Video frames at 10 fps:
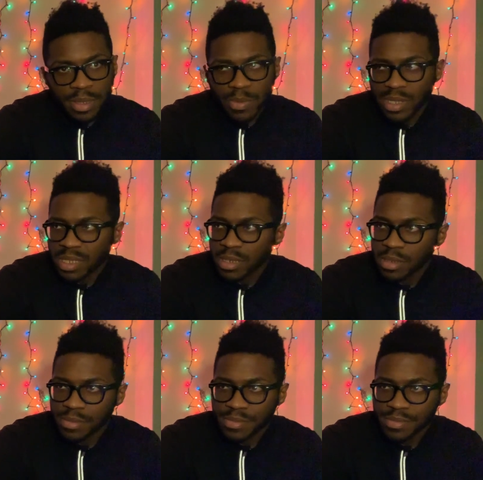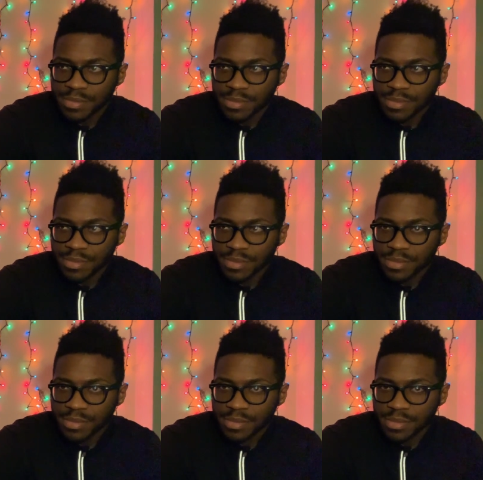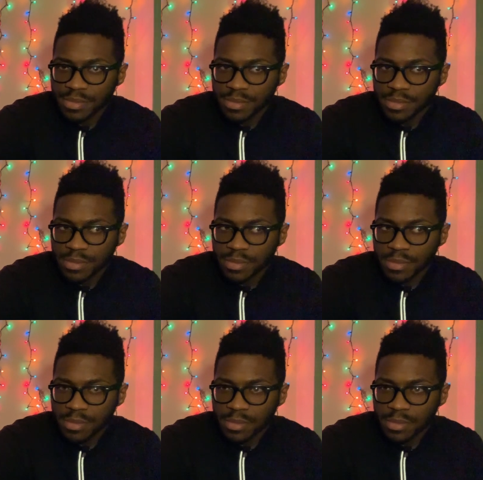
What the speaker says: Nothing is said.